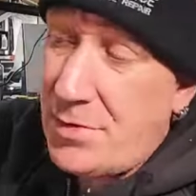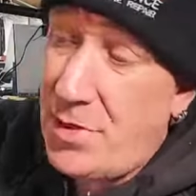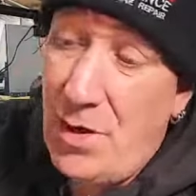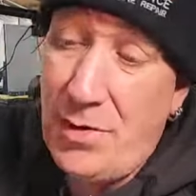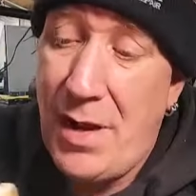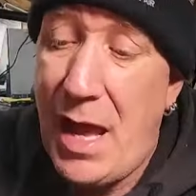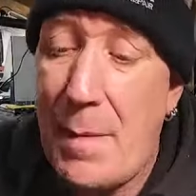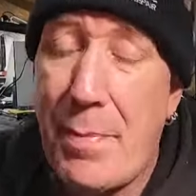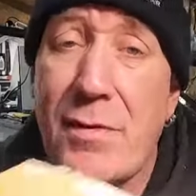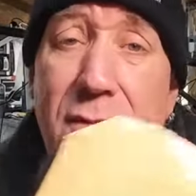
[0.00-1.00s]
turned
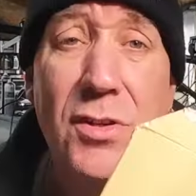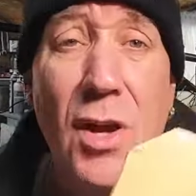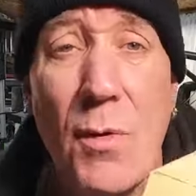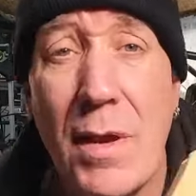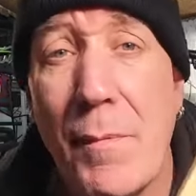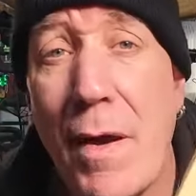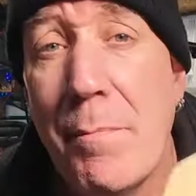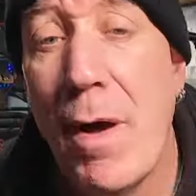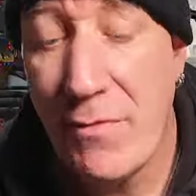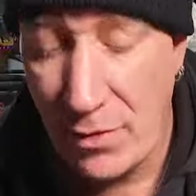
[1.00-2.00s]
up to go in my
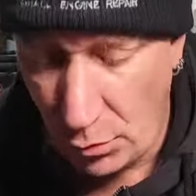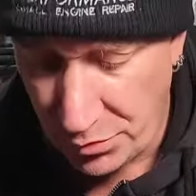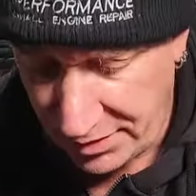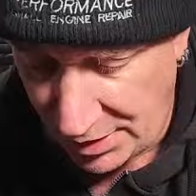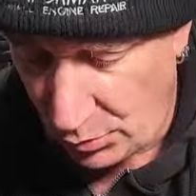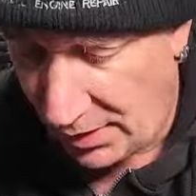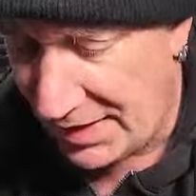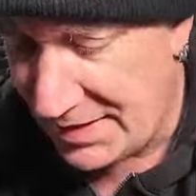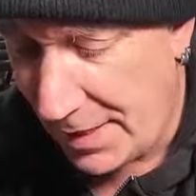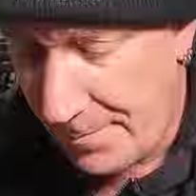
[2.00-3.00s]
mother-in-law's diesel
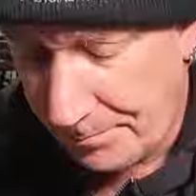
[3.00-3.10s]
heater,